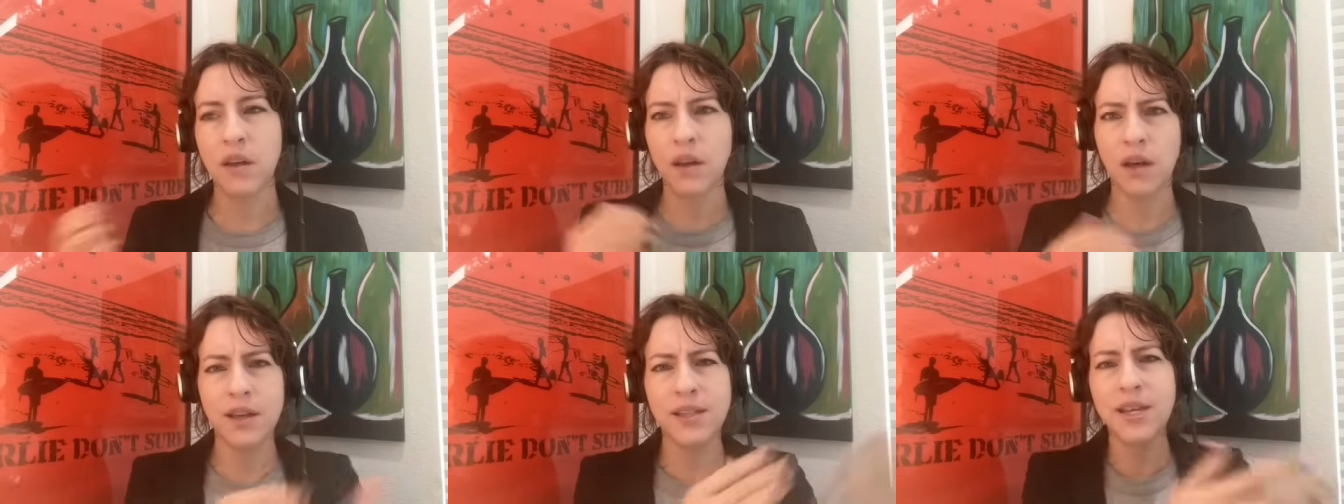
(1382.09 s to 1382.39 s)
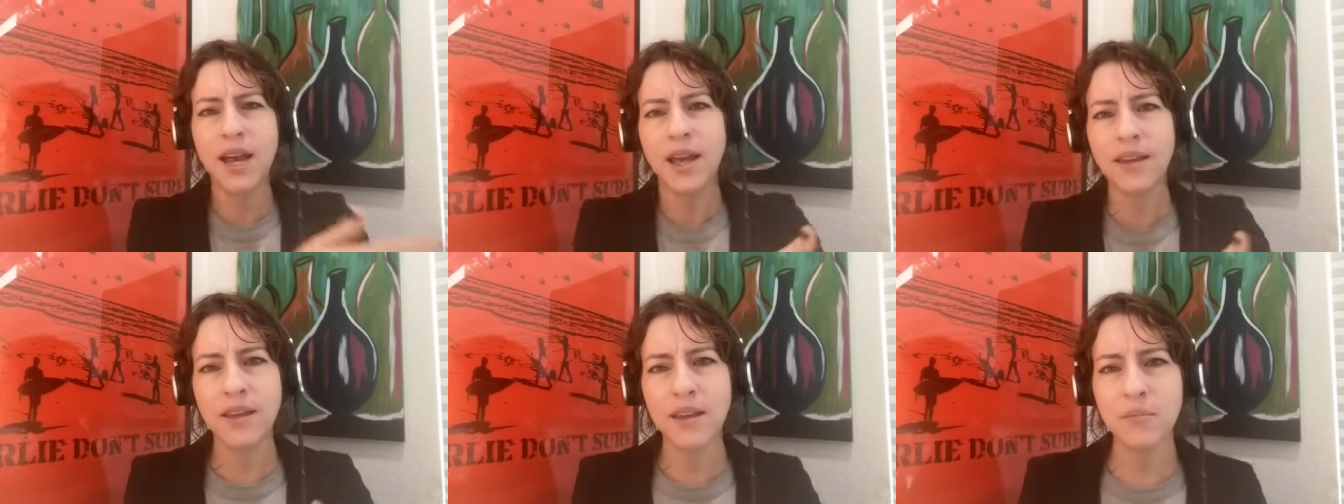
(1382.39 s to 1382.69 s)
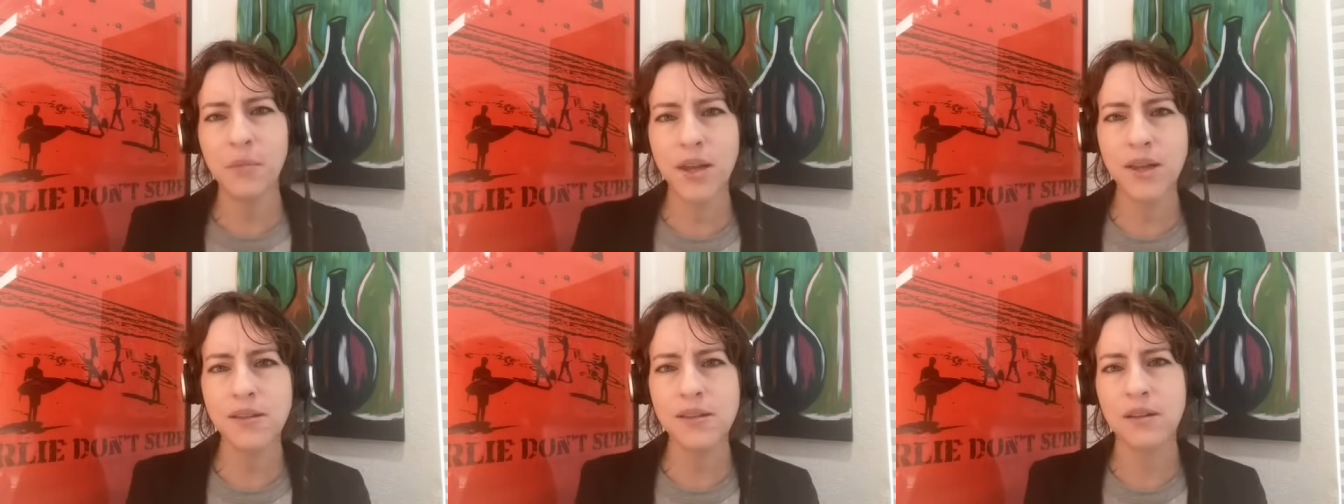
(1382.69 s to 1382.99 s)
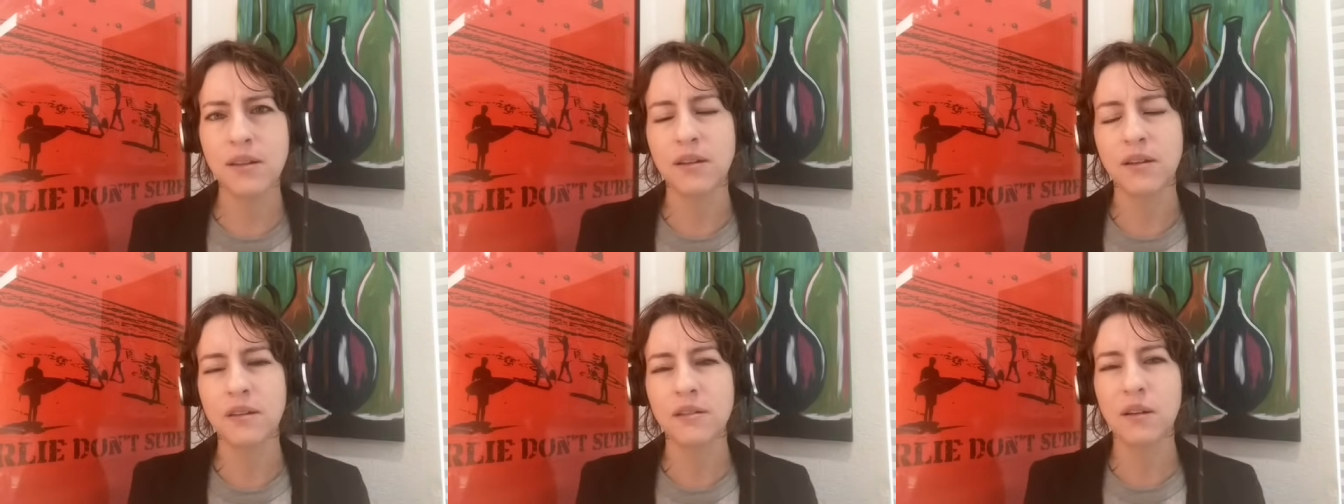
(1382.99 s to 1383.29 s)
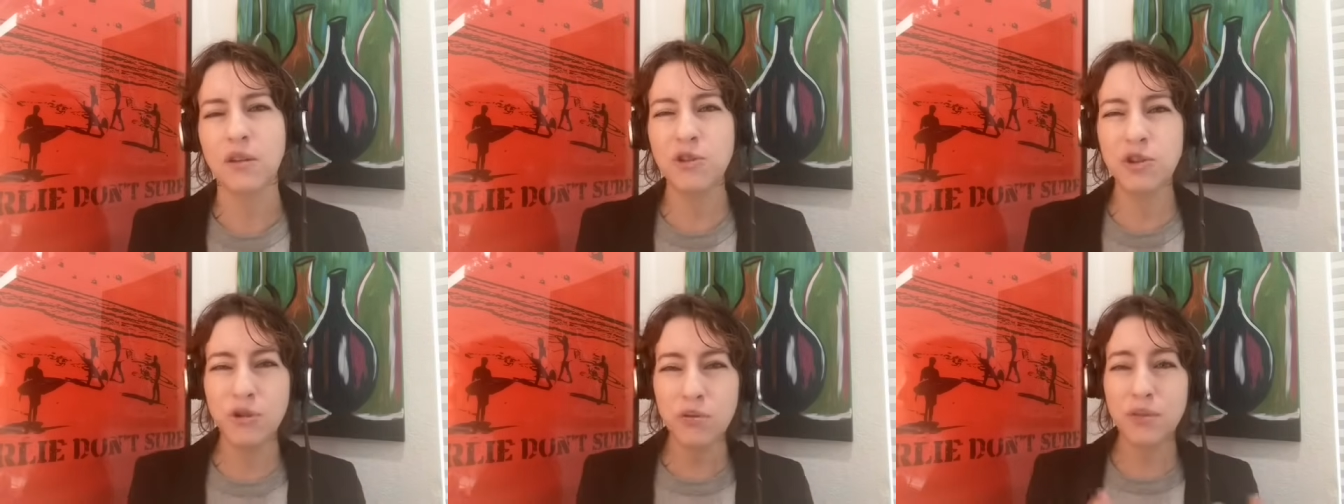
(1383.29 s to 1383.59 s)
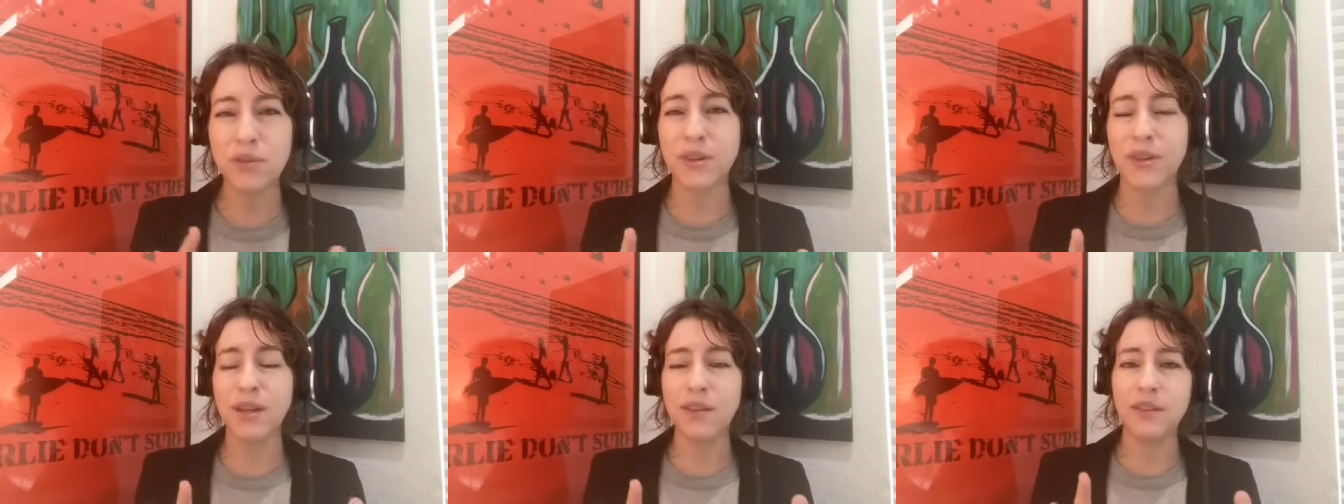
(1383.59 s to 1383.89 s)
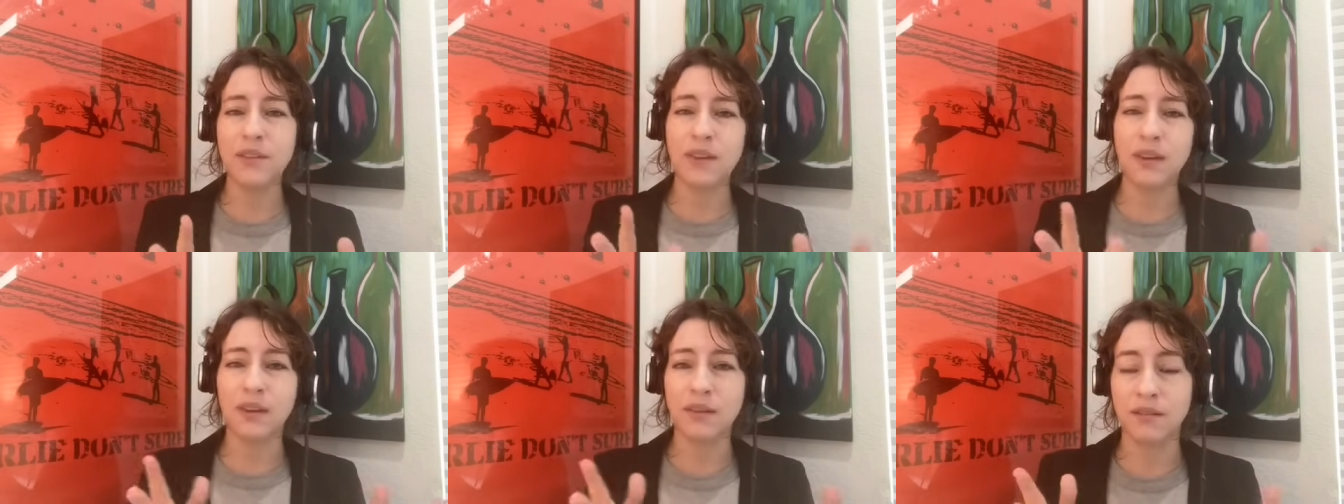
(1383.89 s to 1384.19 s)
attacking Manson? Don't you think
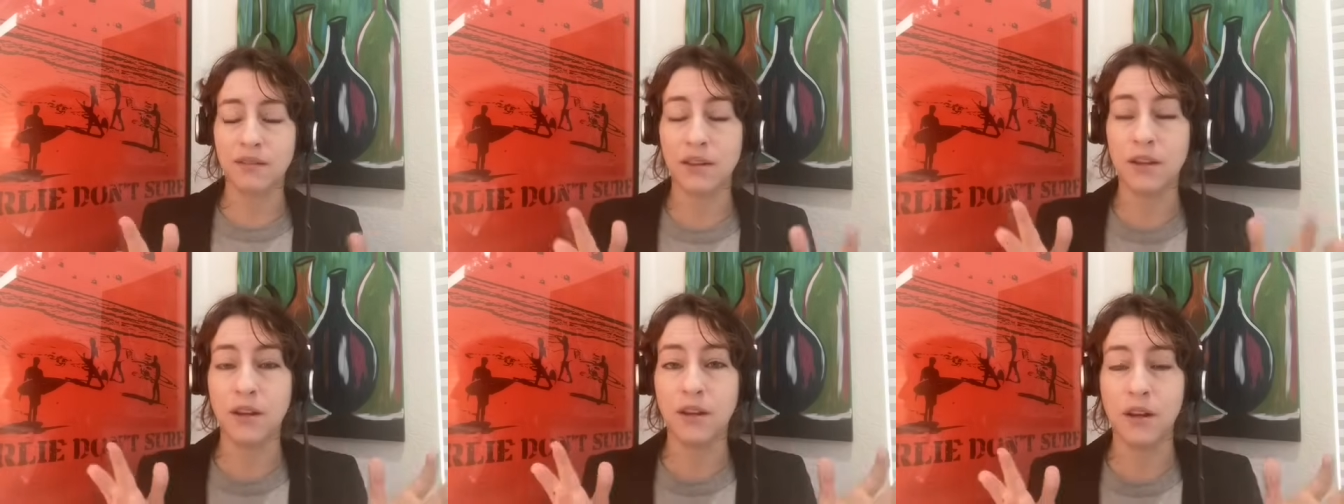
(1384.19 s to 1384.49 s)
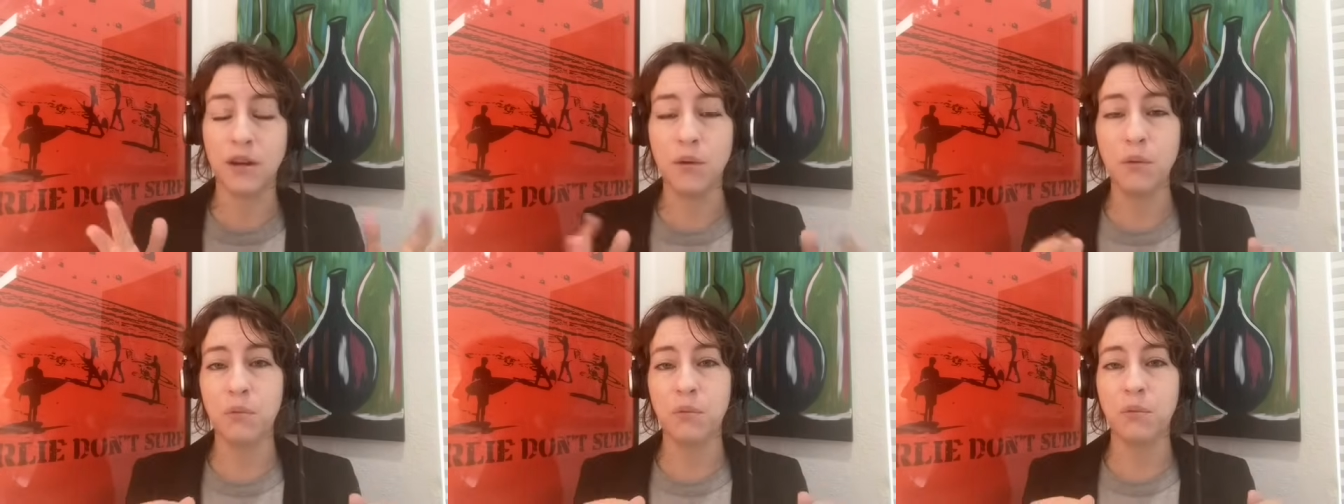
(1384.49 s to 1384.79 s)
that, you know,